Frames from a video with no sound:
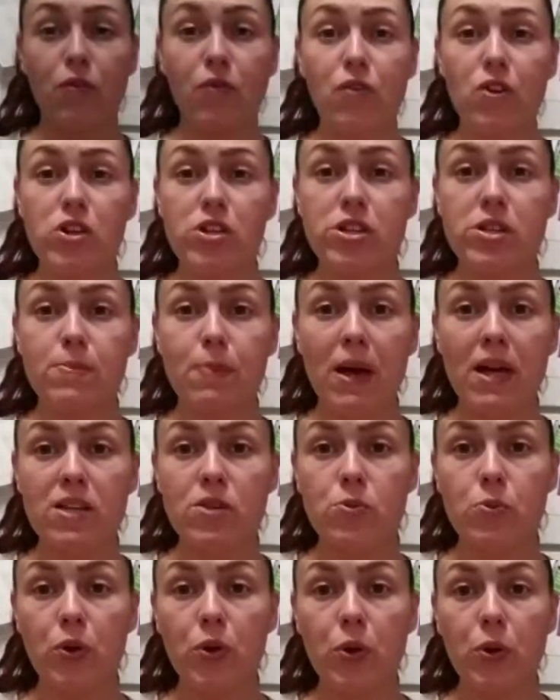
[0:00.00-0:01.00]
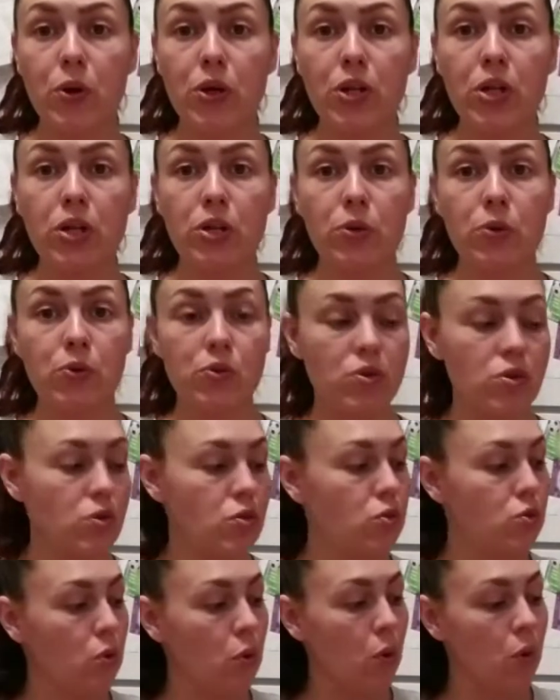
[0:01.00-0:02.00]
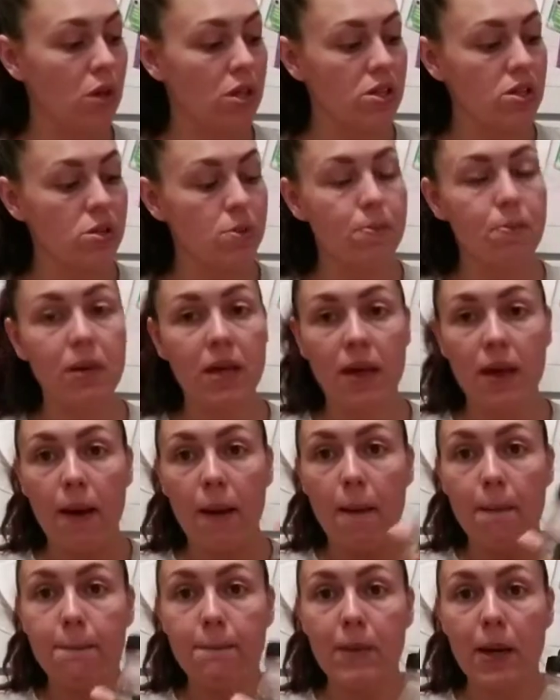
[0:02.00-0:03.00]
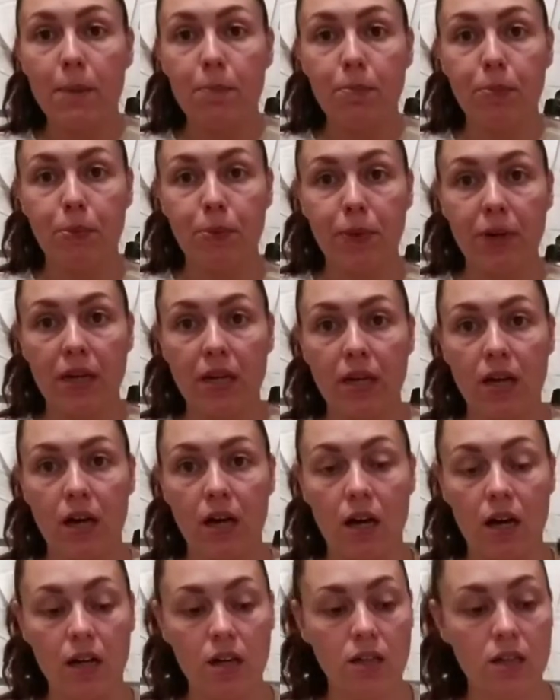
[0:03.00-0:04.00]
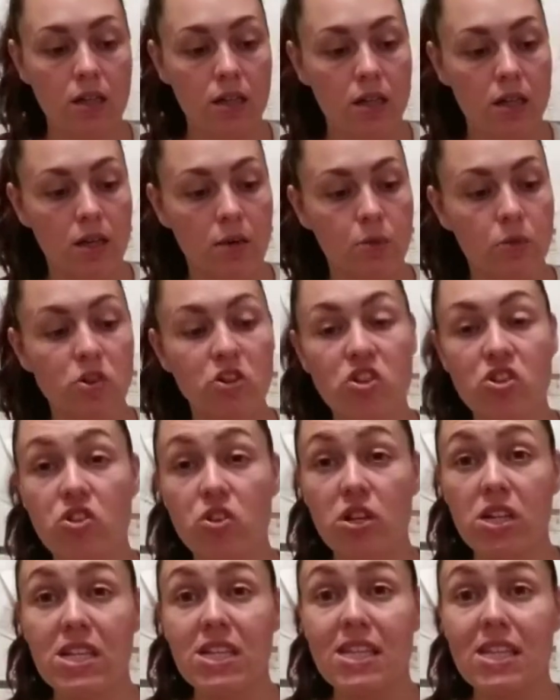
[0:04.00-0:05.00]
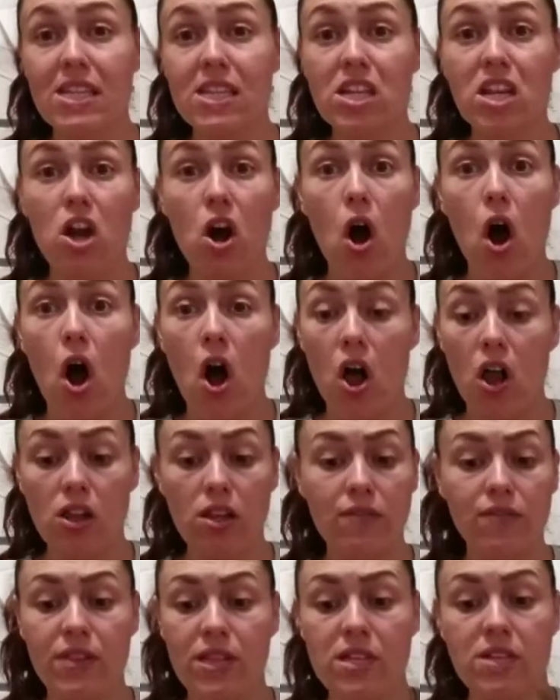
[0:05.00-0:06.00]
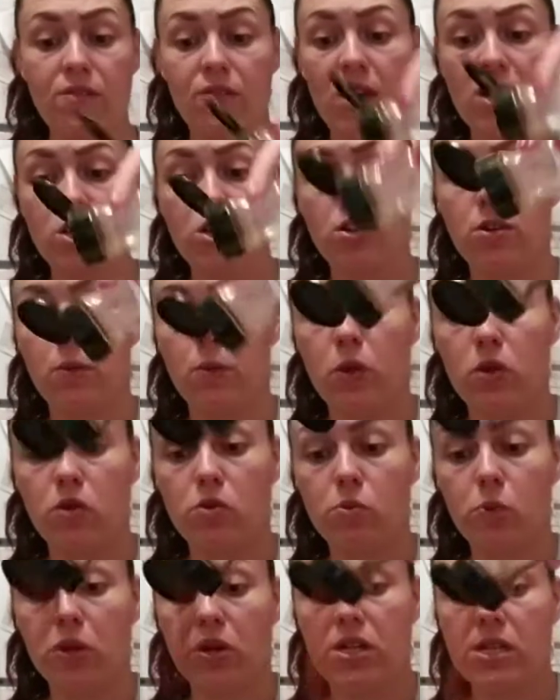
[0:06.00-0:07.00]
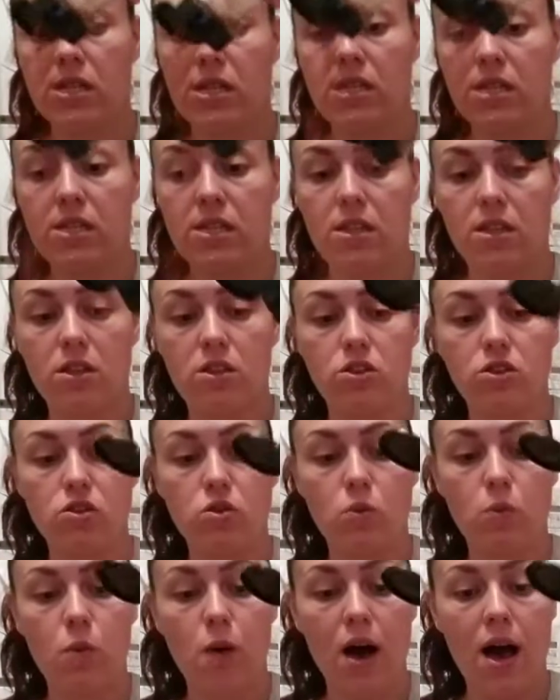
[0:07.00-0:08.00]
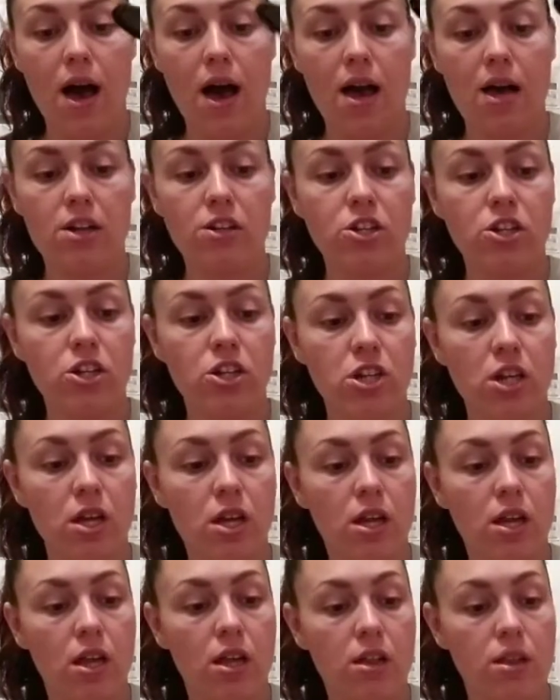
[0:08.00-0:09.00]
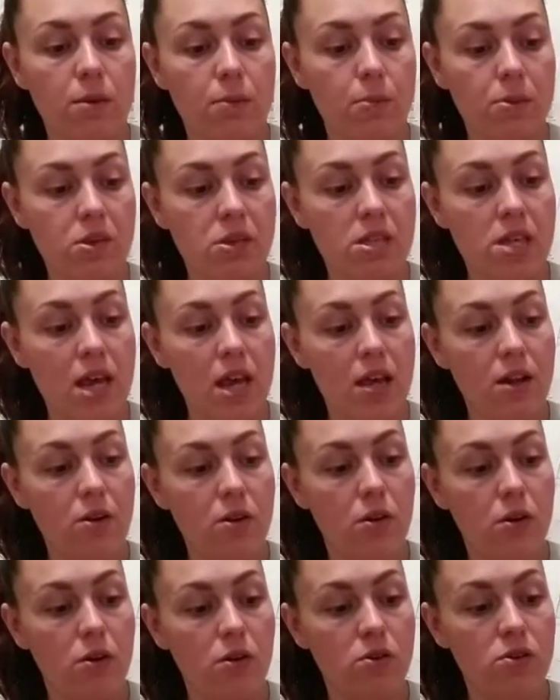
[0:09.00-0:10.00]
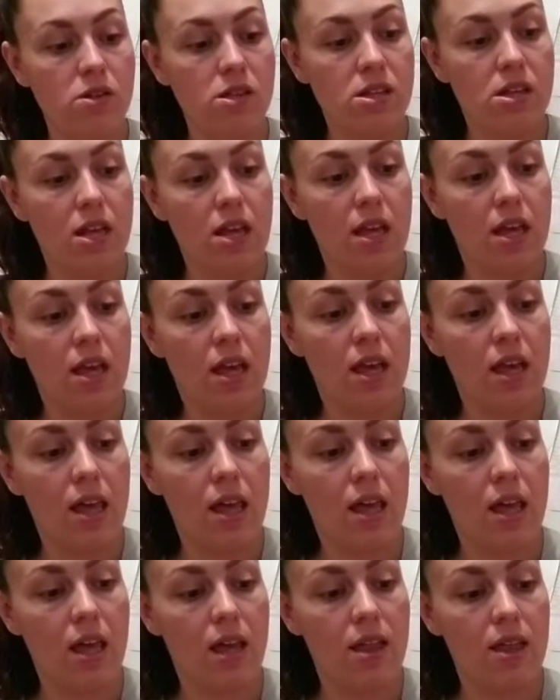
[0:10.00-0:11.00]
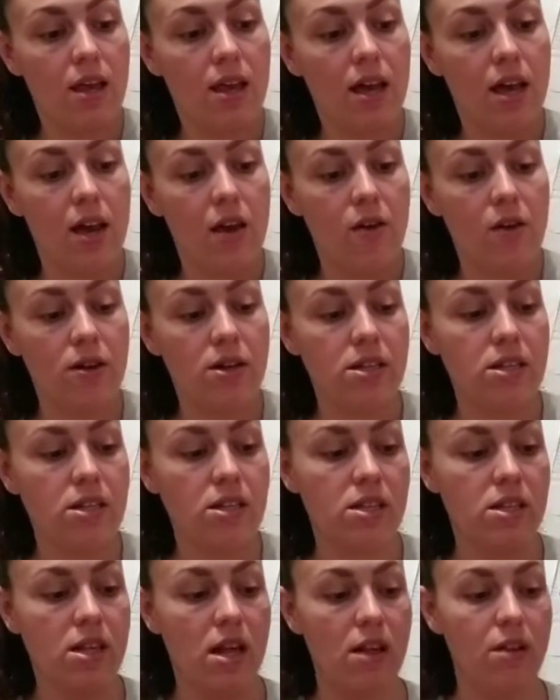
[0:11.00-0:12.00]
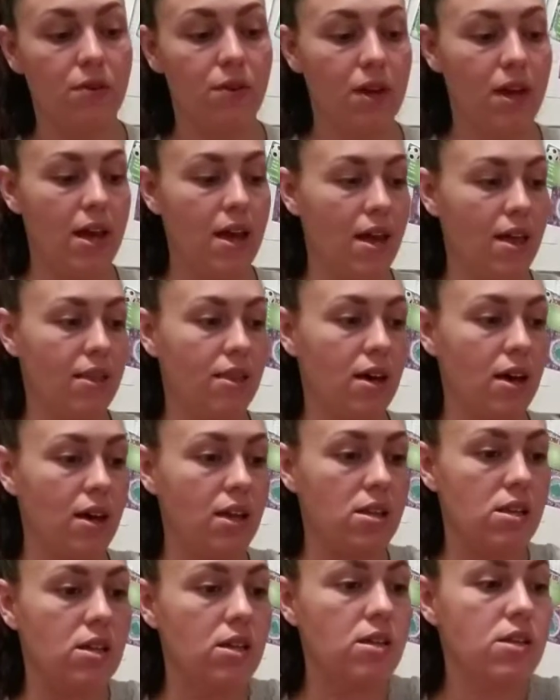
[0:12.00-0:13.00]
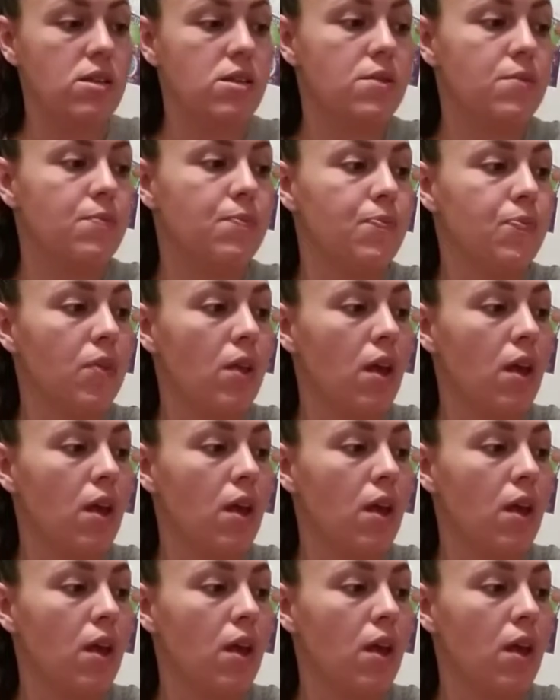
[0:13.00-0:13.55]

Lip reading: the first spice we're going to use is going to be paprika. We're just going to season all of these vegetables. We're going to season the squash, the potatoes, and the carrots, the celery, and the onions.